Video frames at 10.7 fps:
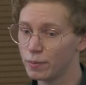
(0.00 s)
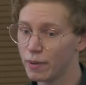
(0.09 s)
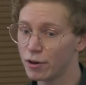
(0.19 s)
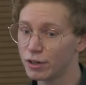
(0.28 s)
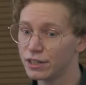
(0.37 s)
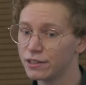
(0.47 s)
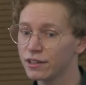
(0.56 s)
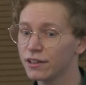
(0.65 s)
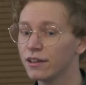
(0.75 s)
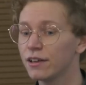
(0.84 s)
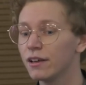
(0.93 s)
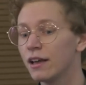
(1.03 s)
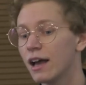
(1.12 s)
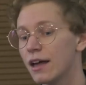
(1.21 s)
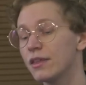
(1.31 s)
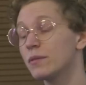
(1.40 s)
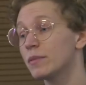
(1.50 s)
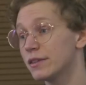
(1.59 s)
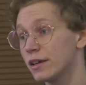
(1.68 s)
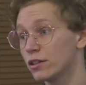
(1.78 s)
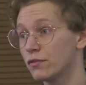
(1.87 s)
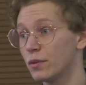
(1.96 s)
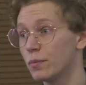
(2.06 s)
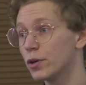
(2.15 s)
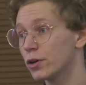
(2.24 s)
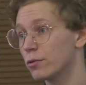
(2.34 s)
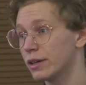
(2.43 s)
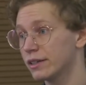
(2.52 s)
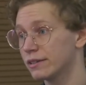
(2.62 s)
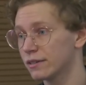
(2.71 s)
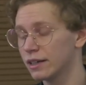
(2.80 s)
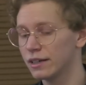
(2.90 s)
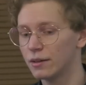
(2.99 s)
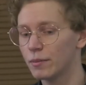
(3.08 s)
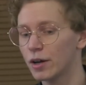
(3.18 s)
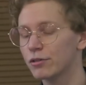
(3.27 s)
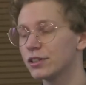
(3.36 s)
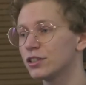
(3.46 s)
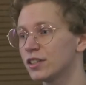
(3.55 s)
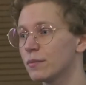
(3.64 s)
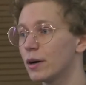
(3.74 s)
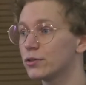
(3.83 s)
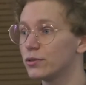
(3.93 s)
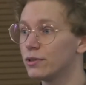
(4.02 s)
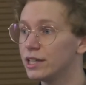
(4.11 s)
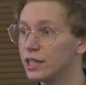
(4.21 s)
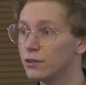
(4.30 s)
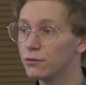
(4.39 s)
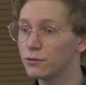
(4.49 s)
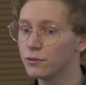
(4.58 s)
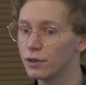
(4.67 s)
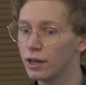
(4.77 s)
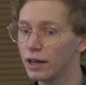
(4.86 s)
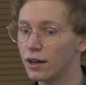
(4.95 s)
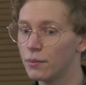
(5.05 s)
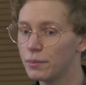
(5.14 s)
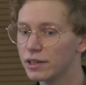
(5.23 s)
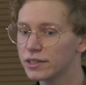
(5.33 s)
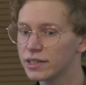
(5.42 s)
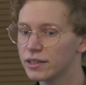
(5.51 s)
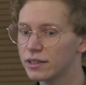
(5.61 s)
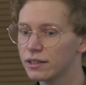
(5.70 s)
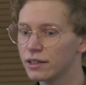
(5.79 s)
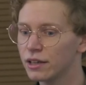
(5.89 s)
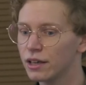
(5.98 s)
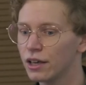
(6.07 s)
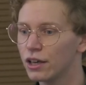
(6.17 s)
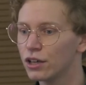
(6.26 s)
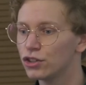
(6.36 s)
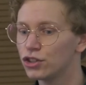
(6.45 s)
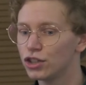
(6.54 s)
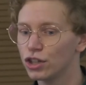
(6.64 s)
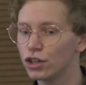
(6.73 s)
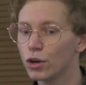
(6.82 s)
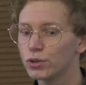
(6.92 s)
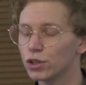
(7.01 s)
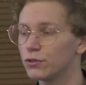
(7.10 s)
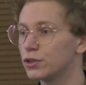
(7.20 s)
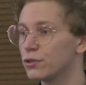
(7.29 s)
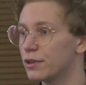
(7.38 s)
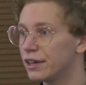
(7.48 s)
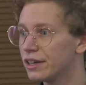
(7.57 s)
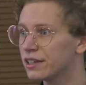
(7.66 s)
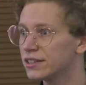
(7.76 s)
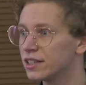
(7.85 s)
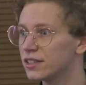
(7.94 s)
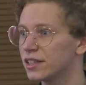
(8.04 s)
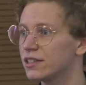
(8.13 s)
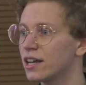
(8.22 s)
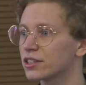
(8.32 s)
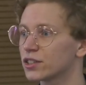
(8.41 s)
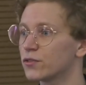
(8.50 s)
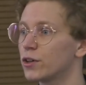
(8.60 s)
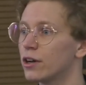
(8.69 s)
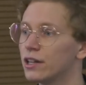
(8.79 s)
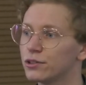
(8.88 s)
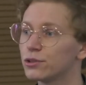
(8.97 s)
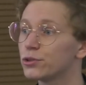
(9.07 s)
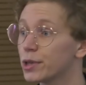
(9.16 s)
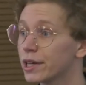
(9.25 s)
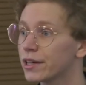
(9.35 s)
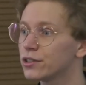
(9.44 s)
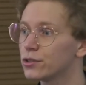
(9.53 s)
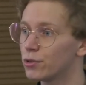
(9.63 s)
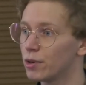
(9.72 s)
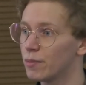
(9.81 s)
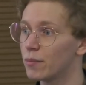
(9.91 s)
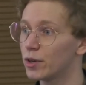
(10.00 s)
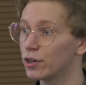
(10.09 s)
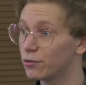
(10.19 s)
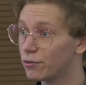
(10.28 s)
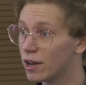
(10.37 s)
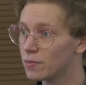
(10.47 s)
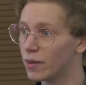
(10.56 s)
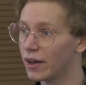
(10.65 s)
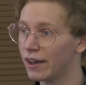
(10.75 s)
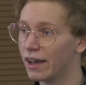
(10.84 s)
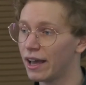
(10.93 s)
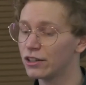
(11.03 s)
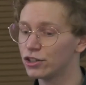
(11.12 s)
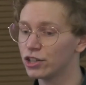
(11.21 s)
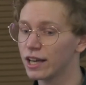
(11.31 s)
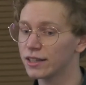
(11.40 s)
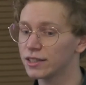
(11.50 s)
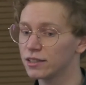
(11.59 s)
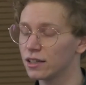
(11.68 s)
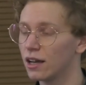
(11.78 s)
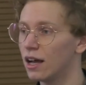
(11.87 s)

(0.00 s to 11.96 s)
be buried. And then by the end of the book, when uh, Margaret is about to leave uh, Milton, she goes over to the Higginses and asks for a little trinket to remember her friend by, and she gets